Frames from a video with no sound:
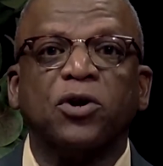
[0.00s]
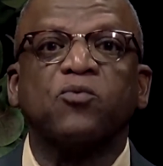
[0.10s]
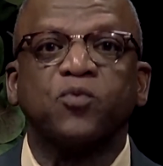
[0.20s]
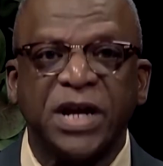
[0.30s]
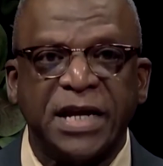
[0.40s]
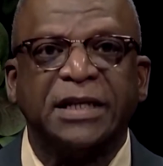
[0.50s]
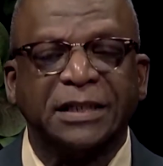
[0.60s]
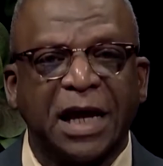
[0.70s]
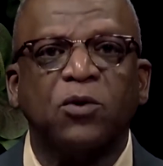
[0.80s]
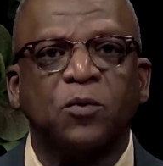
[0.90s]
going to read
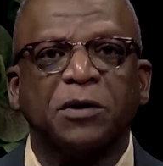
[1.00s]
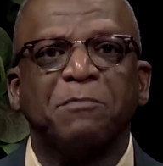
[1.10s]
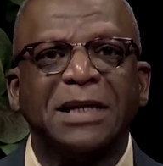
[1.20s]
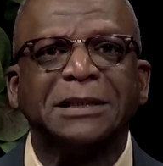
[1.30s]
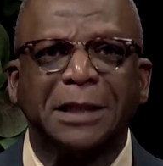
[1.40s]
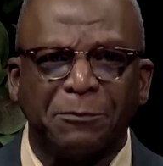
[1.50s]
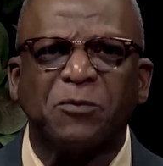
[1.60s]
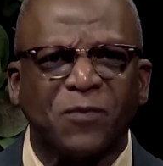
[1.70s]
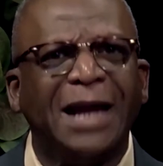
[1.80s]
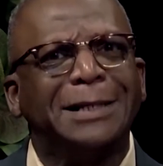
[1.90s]
because I don't want to mess it up.
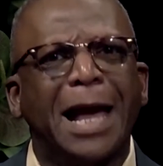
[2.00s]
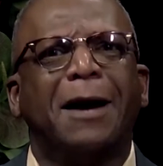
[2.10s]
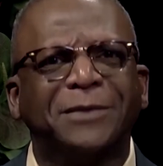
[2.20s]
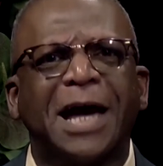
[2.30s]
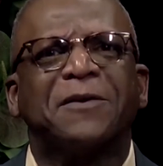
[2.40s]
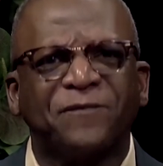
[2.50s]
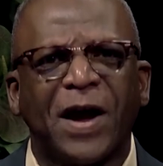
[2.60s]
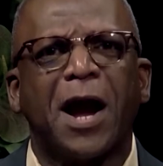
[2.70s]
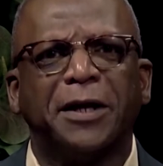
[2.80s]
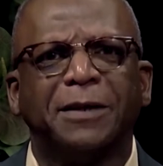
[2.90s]
And right now I'm kind of
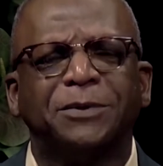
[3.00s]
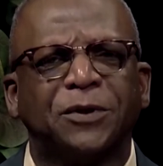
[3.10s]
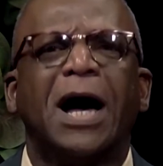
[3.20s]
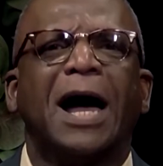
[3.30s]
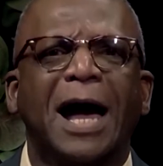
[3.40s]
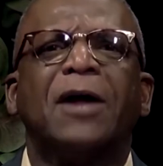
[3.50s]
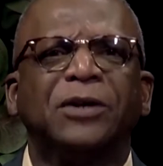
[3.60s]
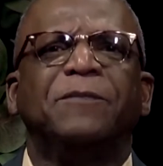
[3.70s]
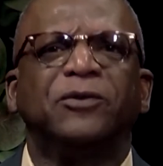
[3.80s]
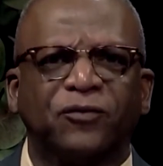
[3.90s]
fired up, so I
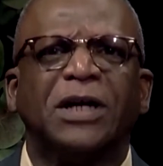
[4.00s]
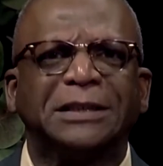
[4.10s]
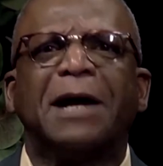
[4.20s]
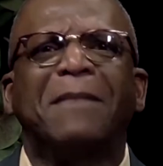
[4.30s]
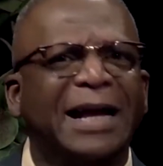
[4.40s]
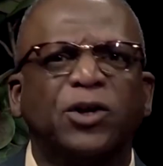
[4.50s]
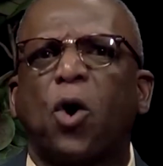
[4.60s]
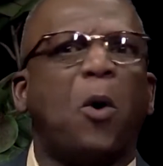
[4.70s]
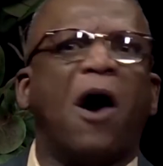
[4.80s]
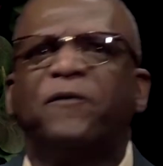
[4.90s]
don't even trust. I might
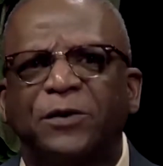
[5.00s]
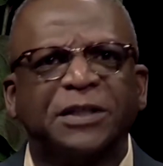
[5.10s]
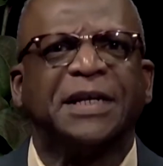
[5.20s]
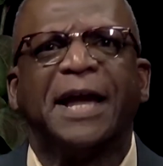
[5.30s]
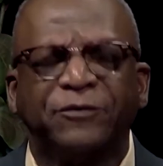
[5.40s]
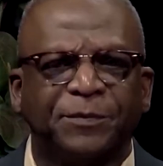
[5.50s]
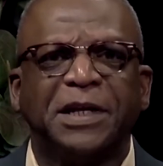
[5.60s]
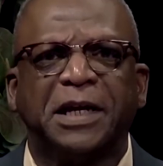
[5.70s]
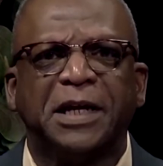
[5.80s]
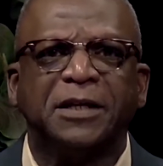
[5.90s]
go off on a tantrum
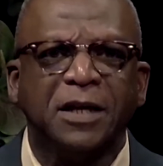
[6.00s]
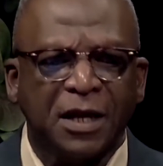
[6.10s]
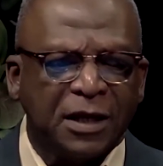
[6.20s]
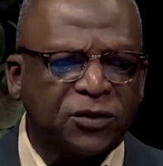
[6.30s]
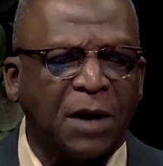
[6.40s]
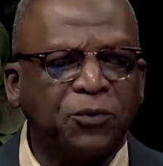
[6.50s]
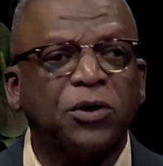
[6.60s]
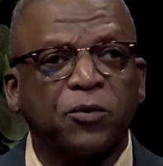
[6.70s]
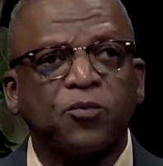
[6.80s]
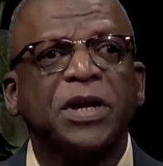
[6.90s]
again. So I'm
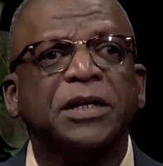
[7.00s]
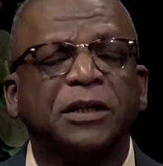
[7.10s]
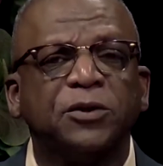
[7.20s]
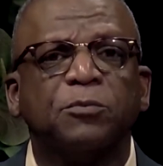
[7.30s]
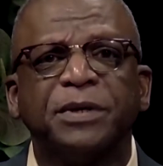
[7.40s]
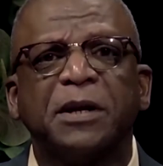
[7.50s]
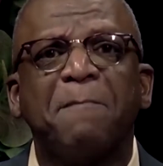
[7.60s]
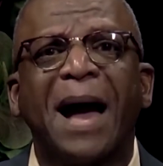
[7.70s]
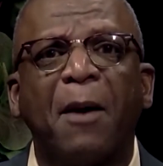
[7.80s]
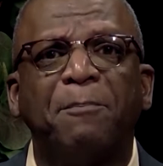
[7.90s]
going to read a little bit
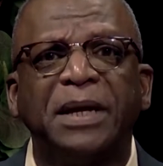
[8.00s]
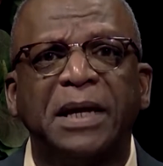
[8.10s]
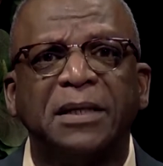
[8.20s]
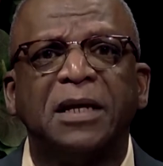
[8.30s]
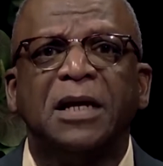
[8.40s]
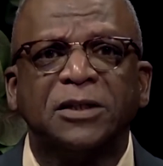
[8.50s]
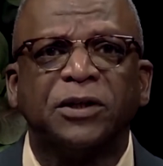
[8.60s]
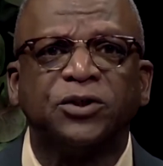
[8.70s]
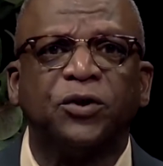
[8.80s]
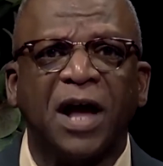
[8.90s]
about Ben
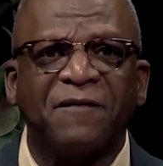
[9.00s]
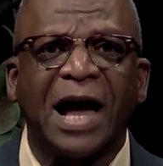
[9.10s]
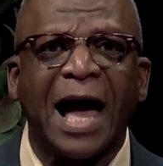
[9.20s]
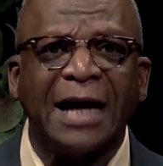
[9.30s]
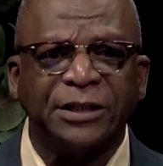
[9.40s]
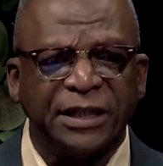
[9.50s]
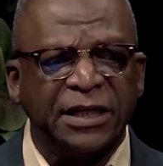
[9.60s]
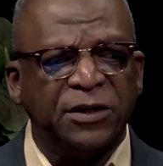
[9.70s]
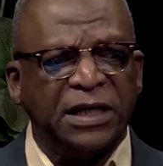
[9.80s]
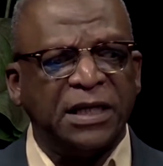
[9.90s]
so that you'll have an idea
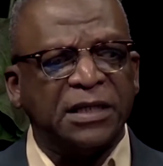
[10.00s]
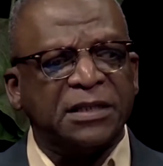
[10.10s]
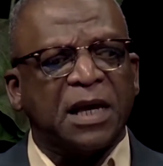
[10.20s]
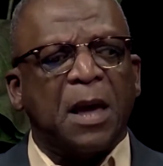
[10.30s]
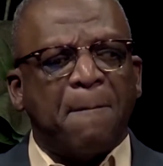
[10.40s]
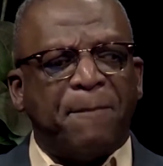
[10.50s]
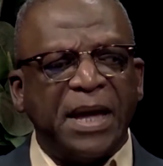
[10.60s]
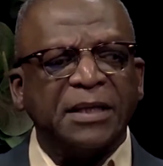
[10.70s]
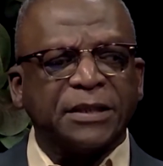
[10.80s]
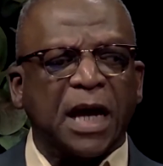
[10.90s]
who he is.
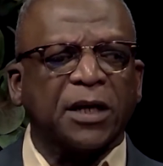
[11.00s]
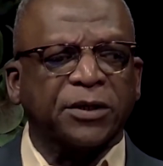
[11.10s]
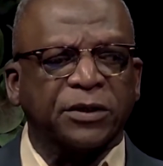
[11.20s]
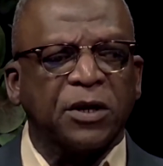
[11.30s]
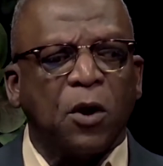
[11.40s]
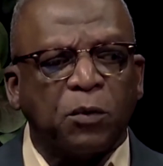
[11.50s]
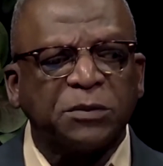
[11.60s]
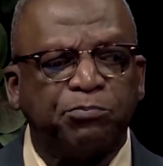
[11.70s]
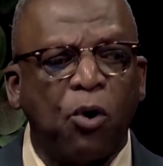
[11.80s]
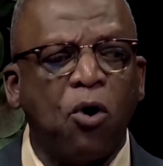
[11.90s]
Ben Tucker
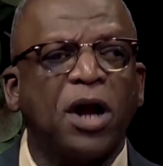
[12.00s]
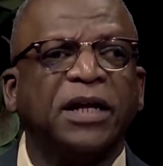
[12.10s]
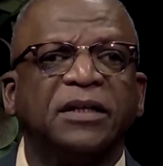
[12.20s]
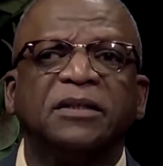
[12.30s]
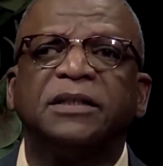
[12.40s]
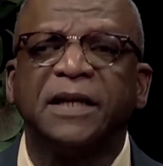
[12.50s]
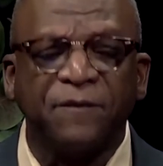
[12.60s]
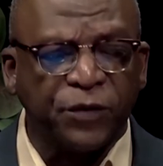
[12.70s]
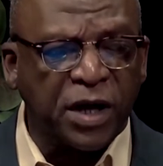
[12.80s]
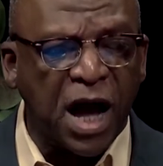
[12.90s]
was born in
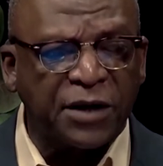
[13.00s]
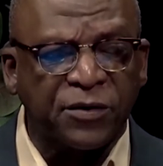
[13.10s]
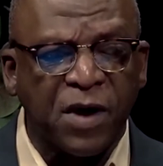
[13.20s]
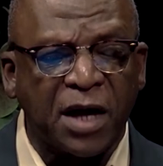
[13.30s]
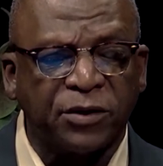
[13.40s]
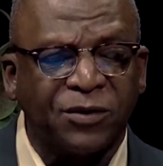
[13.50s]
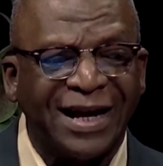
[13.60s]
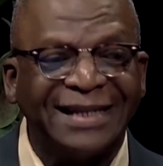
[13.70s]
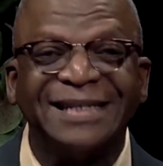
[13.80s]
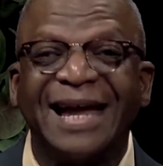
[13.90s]
Denver, Colorado
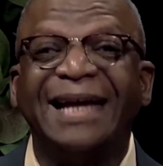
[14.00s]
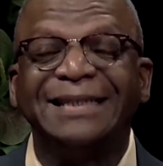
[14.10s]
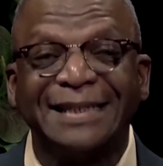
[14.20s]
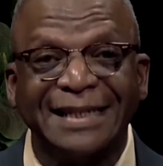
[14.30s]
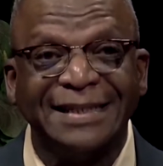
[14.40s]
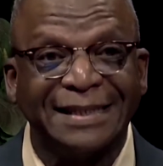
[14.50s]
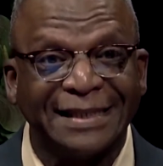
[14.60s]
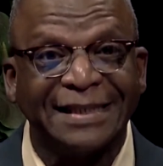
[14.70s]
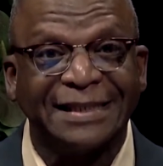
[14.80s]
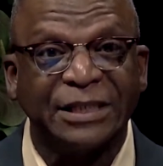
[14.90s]
in
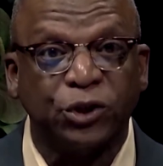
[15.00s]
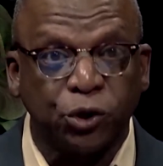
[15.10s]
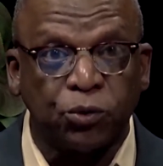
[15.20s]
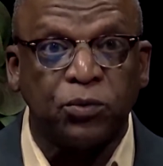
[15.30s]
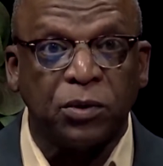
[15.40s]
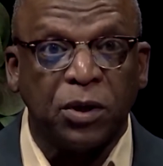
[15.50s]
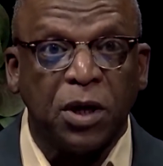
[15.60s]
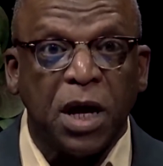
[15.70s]
1962.